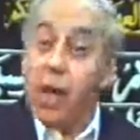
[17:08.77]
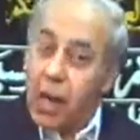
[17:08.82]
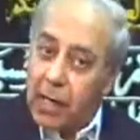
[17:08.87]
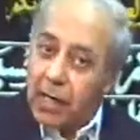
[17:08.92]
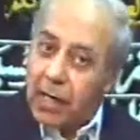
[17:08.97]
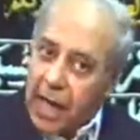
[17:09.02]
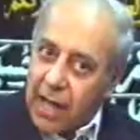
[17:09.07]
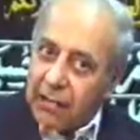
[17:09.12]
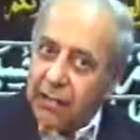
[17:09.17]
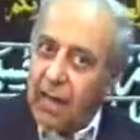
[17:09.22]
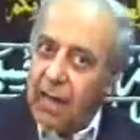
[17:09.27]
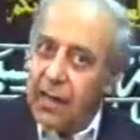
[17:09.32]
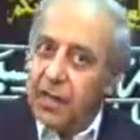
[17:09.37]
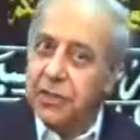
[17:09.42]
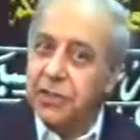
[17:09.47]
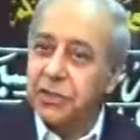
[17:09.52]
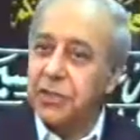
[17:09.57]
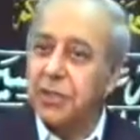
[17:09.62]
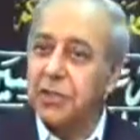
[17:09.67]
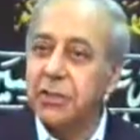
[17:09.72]
Another
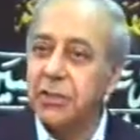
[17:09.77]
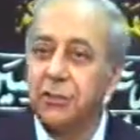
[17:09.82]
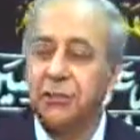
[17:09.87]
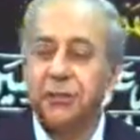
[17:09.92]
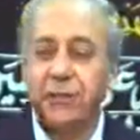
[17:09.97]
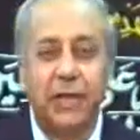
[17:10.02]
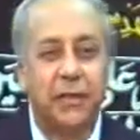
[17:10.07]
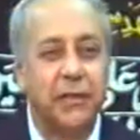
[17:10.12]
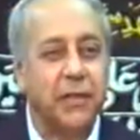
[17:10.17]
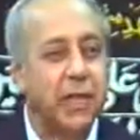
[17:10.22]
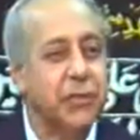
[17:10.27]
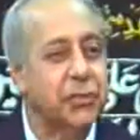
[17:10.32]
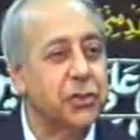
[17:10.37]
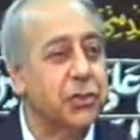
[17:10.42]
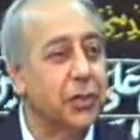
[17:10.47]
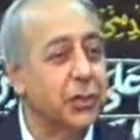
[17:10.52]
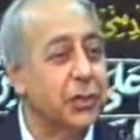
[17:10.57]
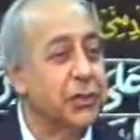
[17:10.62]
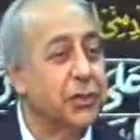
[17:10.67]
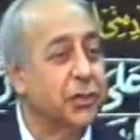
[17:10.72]
incident of that
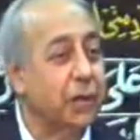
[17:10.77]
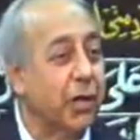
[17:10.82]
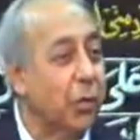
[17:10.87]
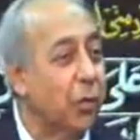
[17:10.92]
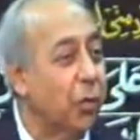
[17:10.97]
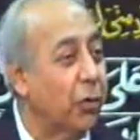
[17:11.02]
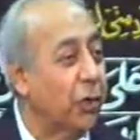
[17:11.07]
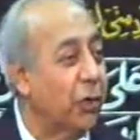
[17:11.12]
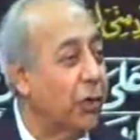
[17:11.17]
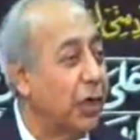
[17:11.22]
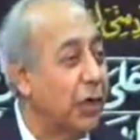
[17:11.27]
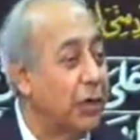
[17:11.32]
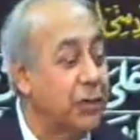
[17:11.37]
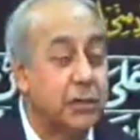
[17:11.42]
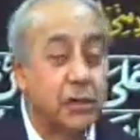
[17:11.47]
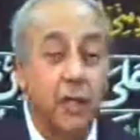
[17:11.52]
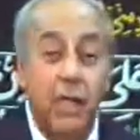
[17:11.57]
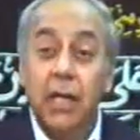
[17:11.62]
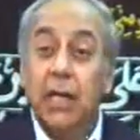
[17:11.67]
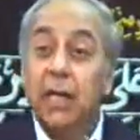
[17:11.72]
nature that is recorded
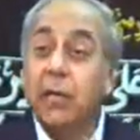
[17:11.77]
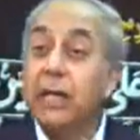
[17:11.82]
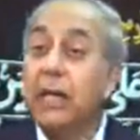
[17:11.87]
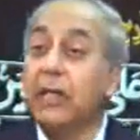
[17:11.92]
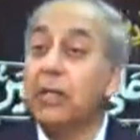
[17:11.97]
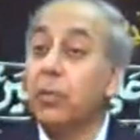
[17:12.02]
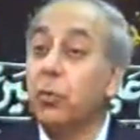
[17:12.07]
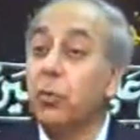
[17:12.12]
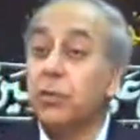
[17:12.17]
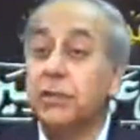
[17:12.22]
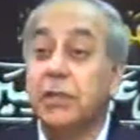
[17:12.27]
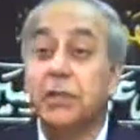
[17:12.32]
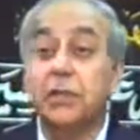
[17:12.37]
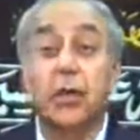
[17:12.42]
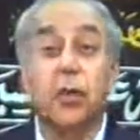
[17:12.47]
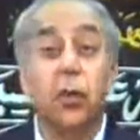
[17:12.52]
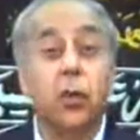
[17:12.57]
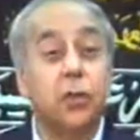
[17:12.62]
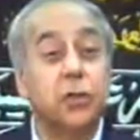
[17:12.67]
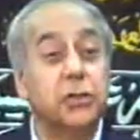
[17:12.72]
is that he was in
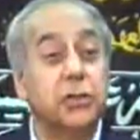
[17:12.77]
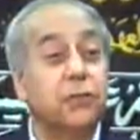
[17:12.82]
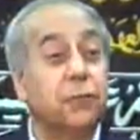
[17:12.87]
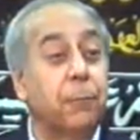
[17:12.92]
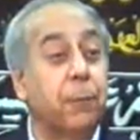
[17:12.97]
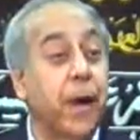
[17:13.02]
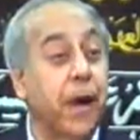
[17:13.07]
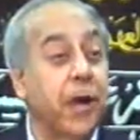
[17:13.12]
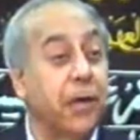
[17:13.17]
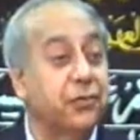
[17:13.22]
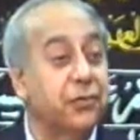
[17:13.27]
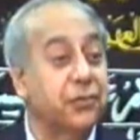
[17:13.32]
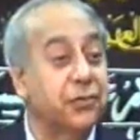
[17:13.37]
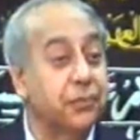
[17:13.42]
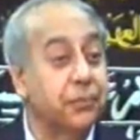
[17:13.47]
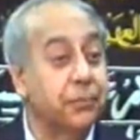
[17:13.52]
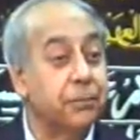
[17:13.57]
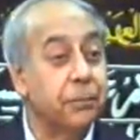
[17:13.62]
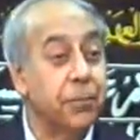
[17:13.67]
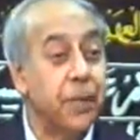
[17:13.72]
the course of prayers